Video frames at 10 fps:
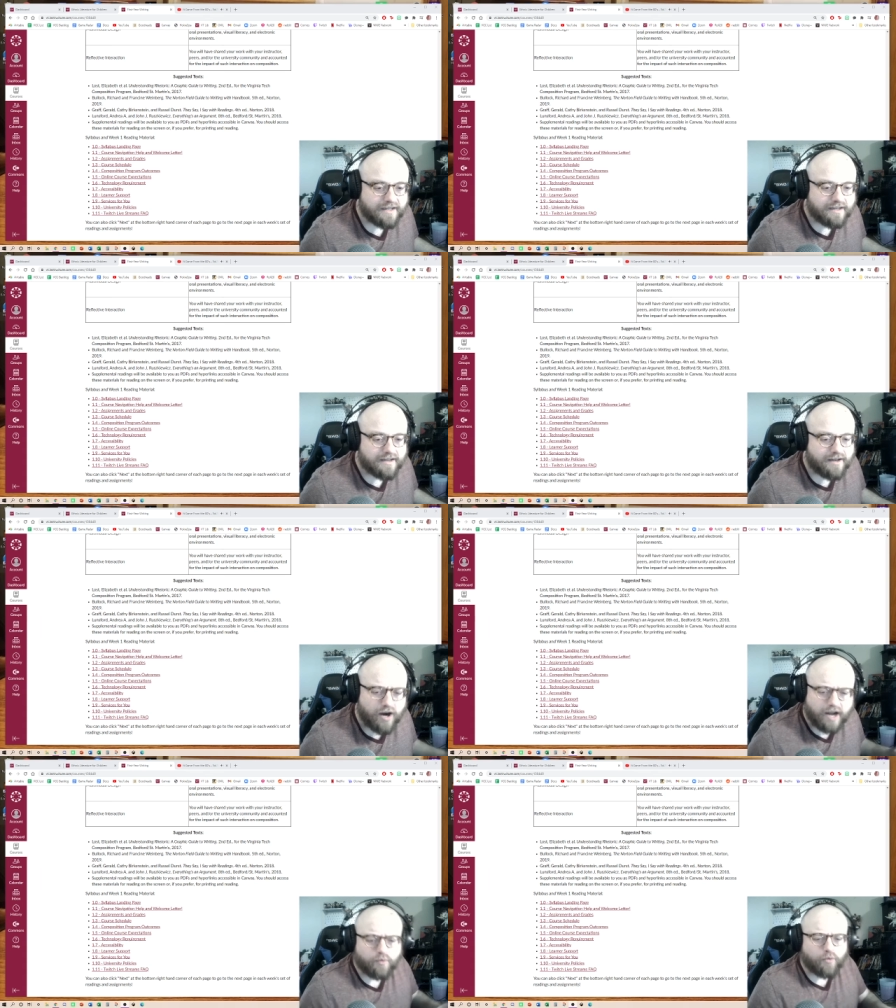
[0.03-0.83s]
All
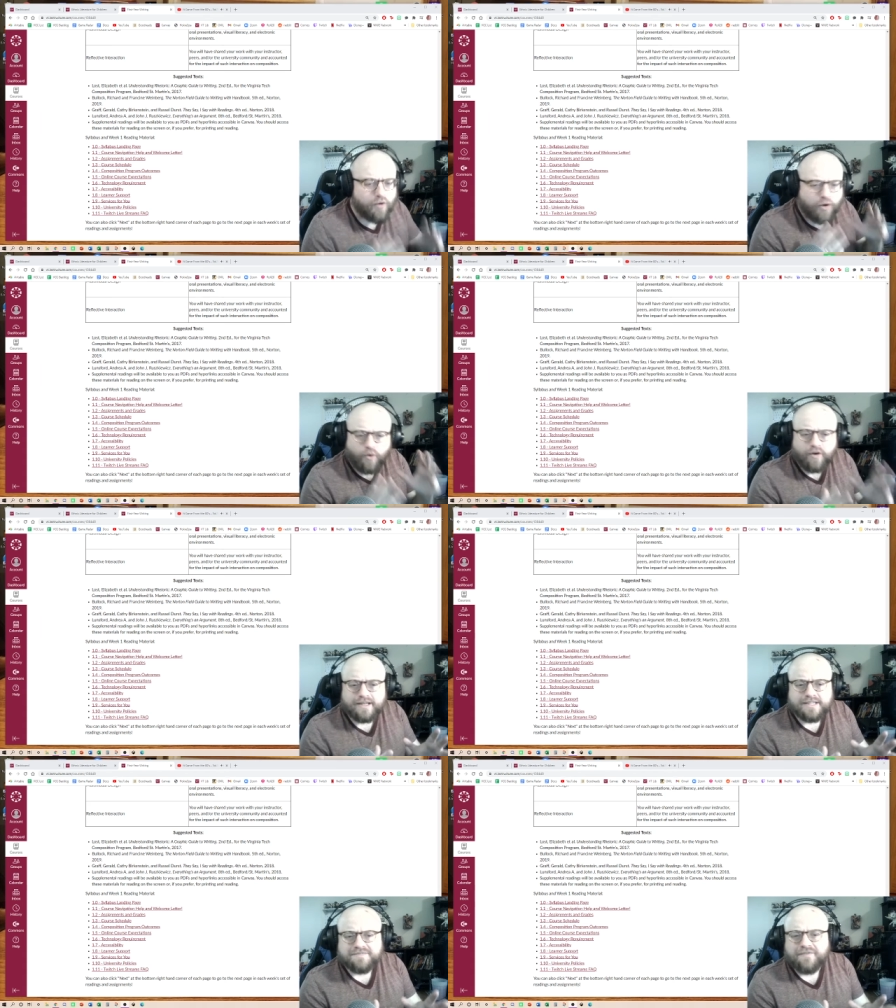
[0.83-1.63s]
right, we're recording
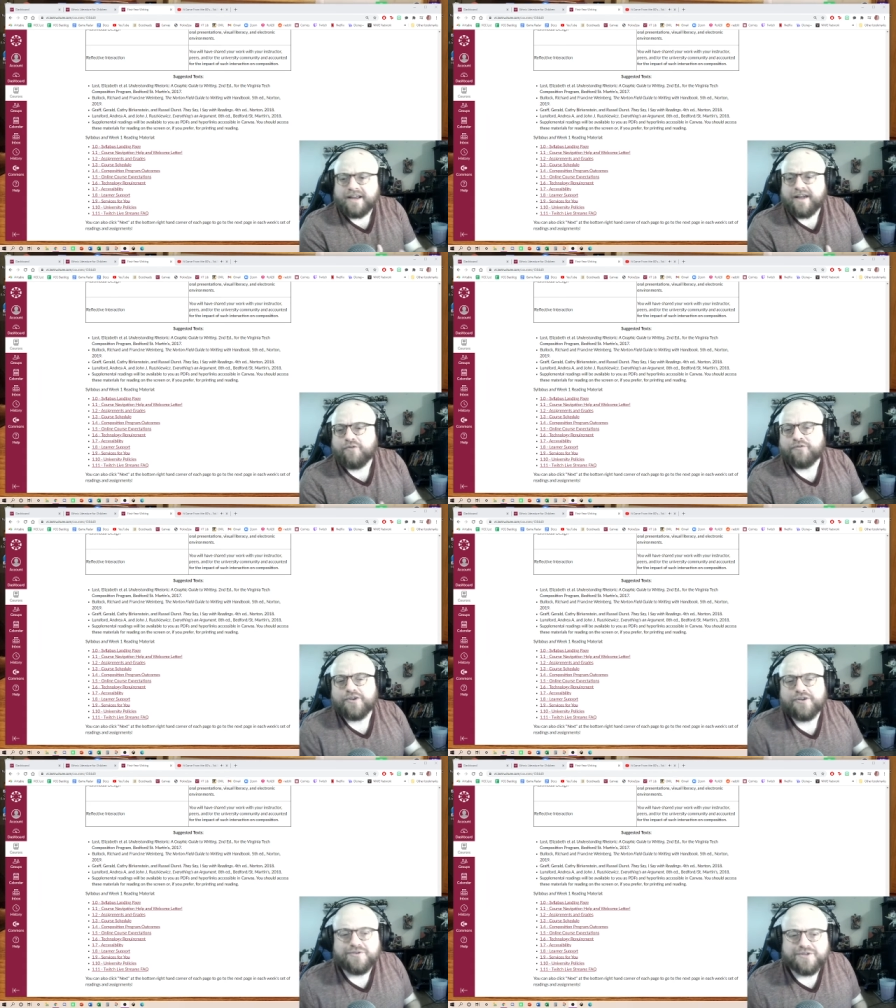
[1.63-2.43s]
this video for
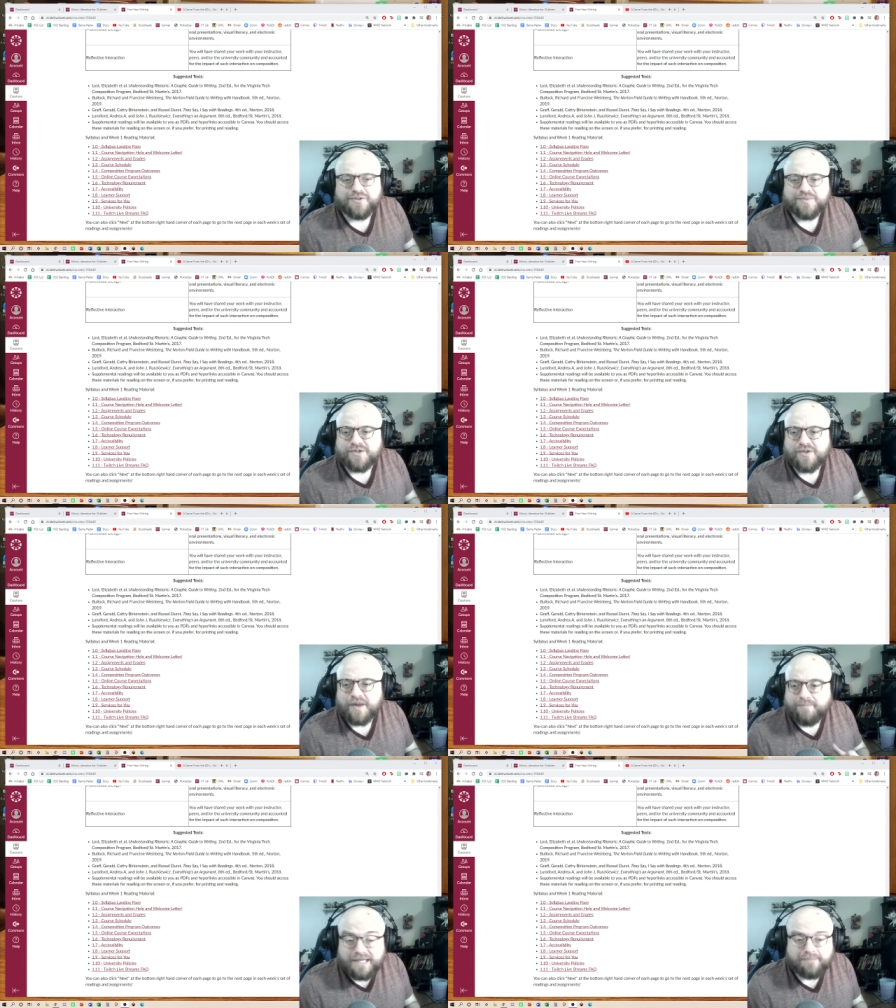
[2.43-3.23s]
YouTube so
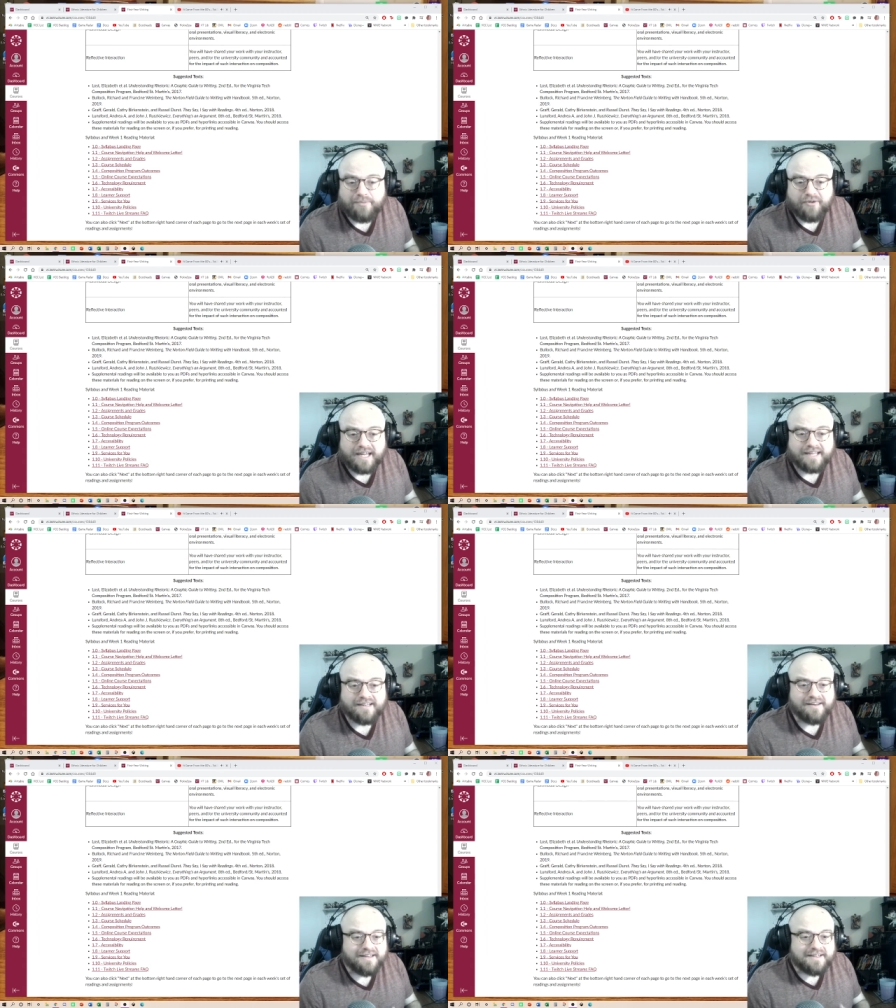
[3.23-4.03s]
that people
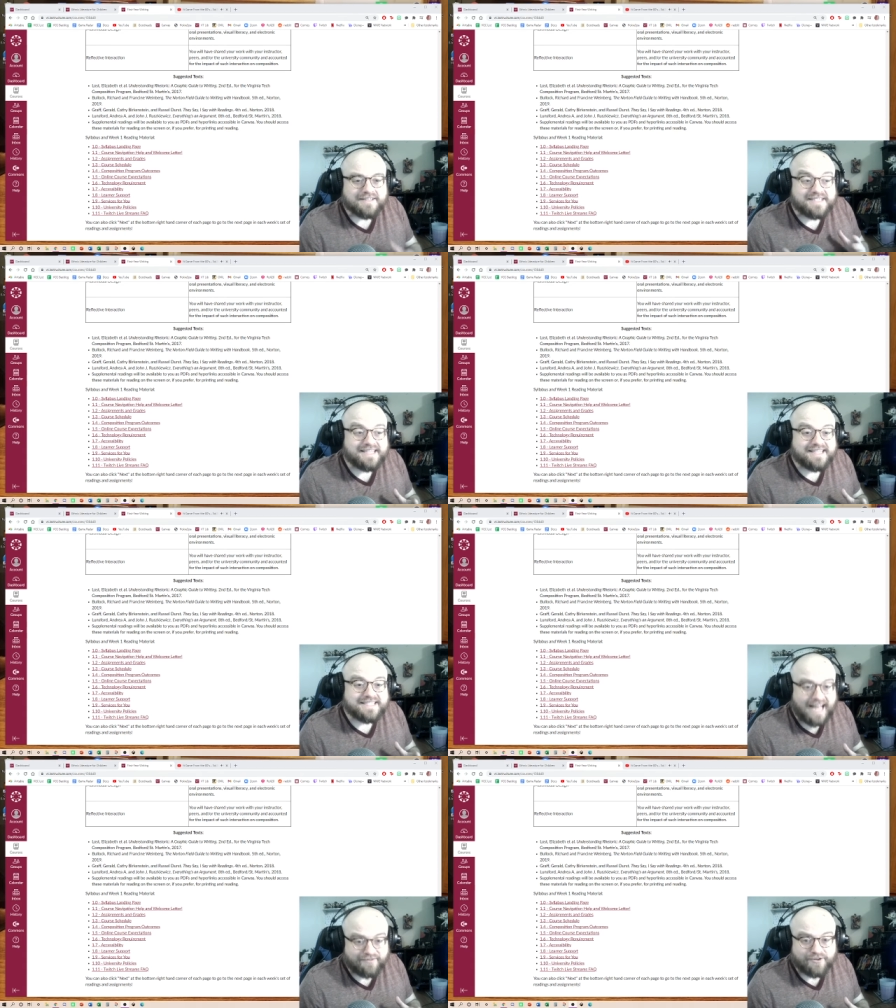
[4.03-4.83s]
can see this
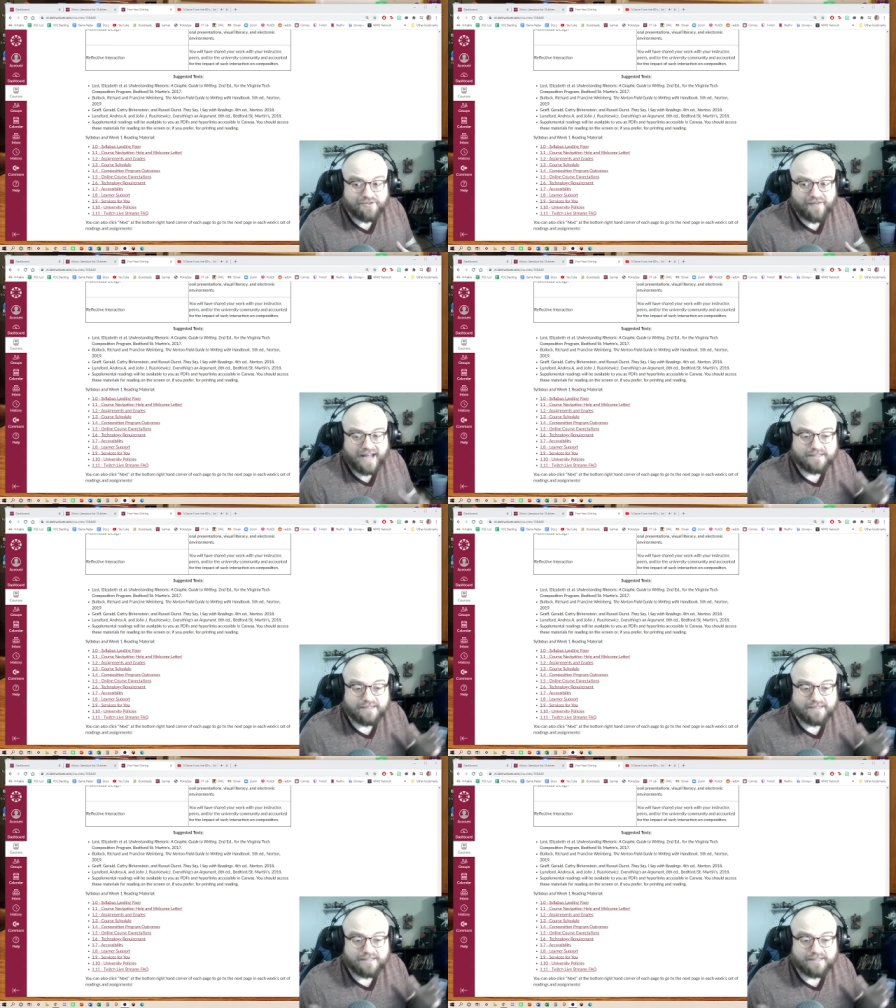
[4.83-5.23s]
after the fact.